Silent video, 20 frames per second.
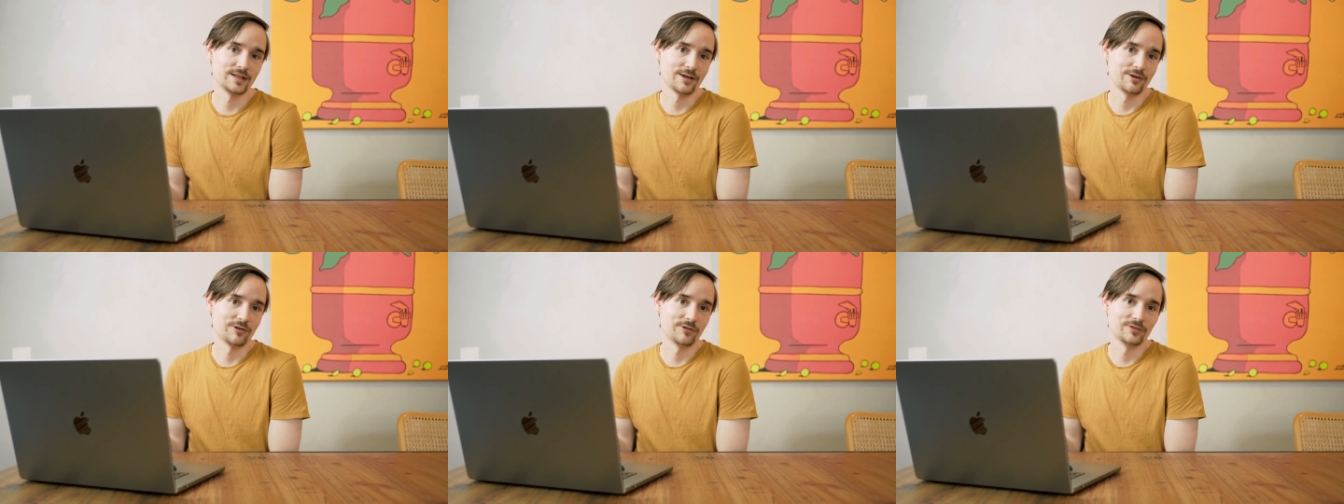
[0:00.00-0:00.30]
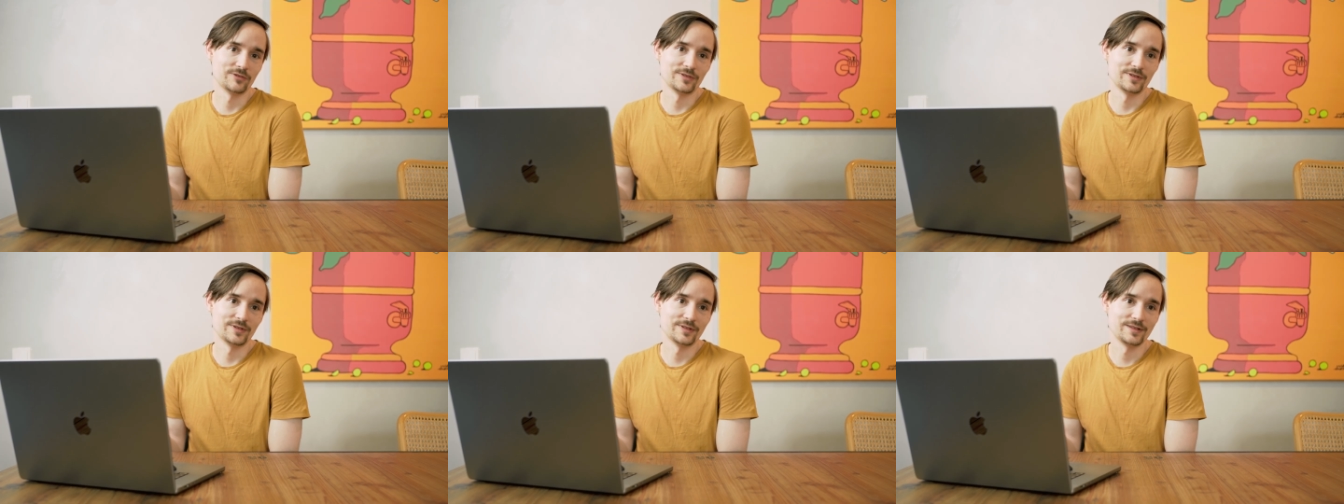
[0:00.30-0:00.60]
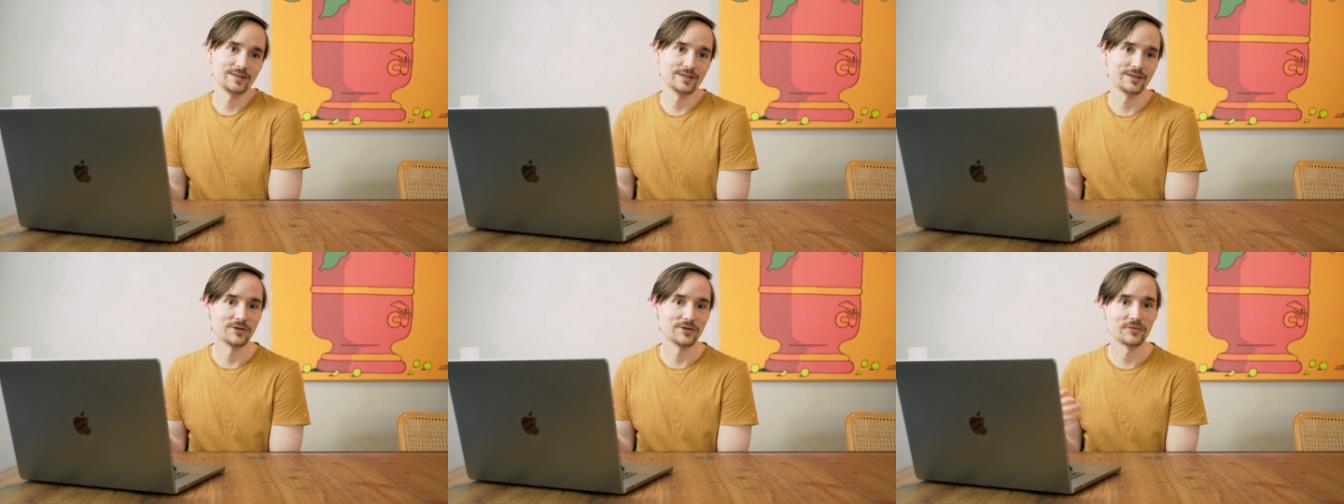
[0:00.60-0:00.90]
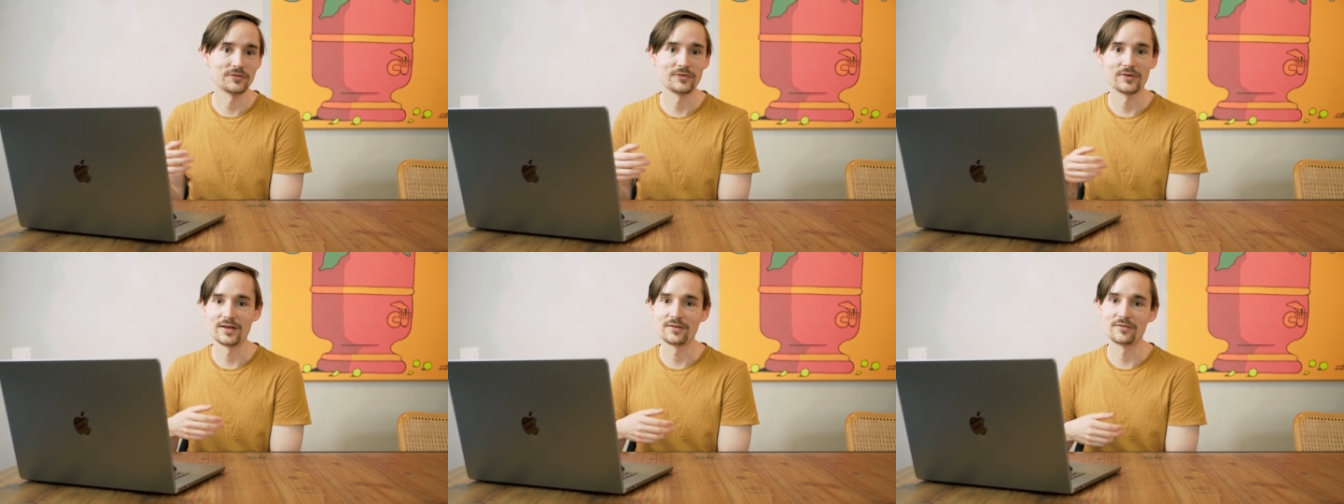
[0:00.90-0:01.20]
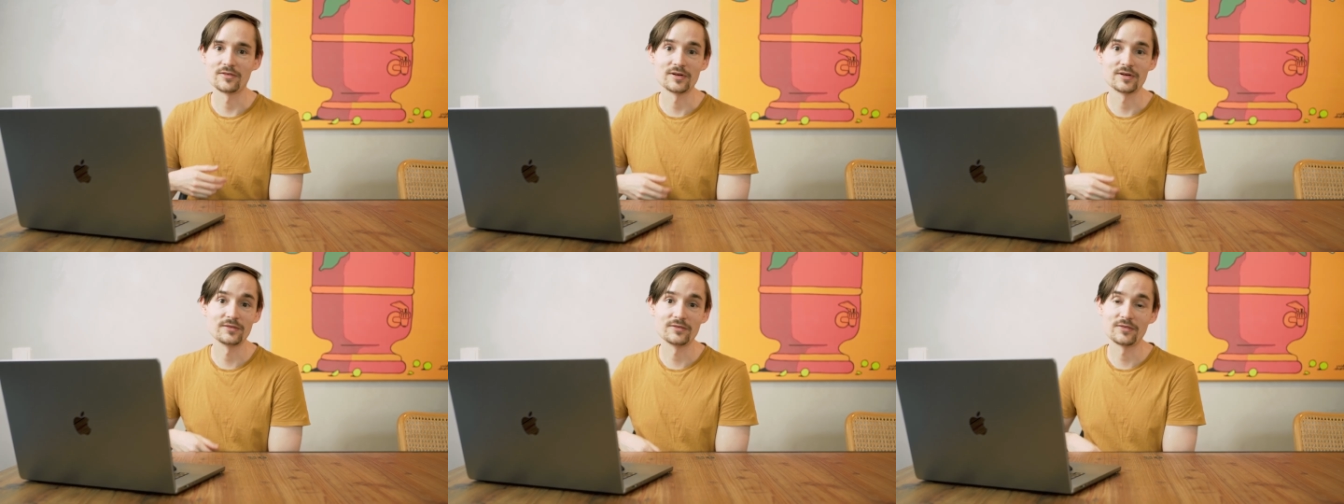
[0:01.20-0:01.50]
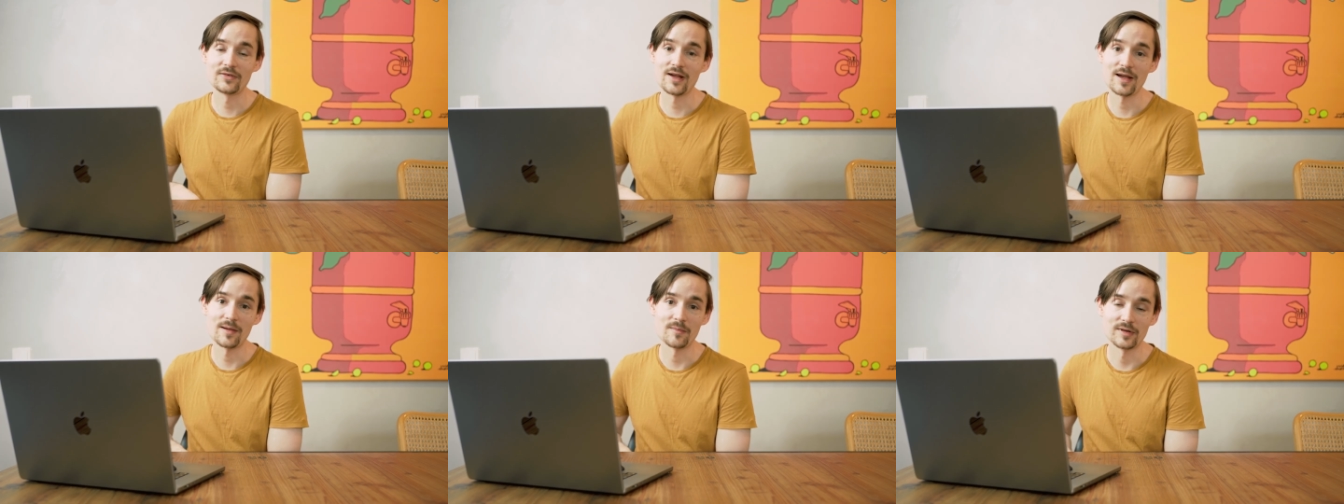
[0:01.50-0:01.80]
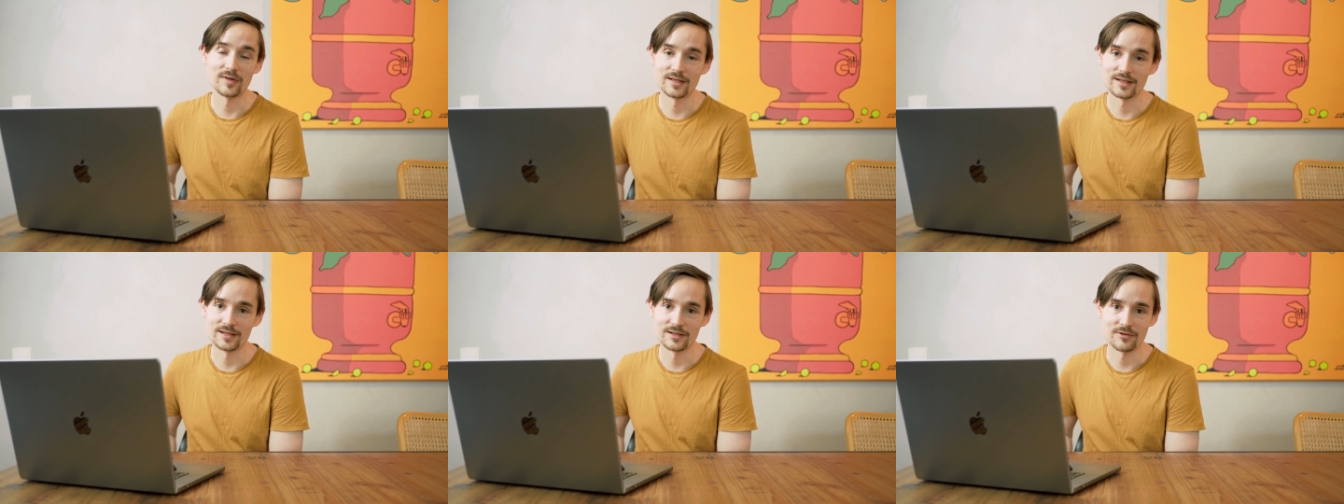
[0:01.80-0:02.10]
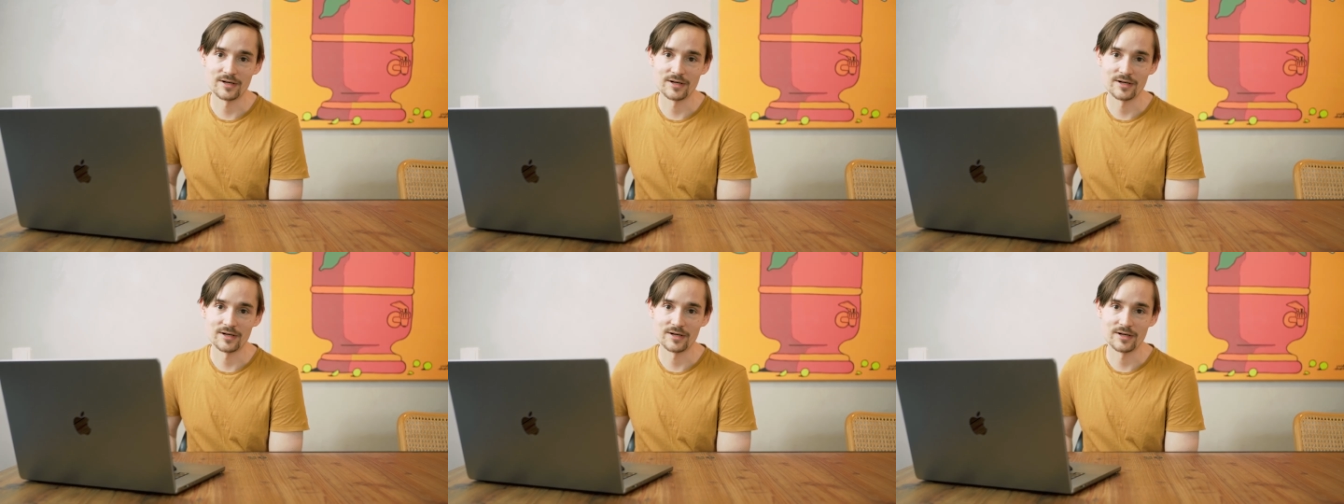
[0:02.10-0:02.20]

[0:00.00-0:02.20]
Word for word: down your favorite family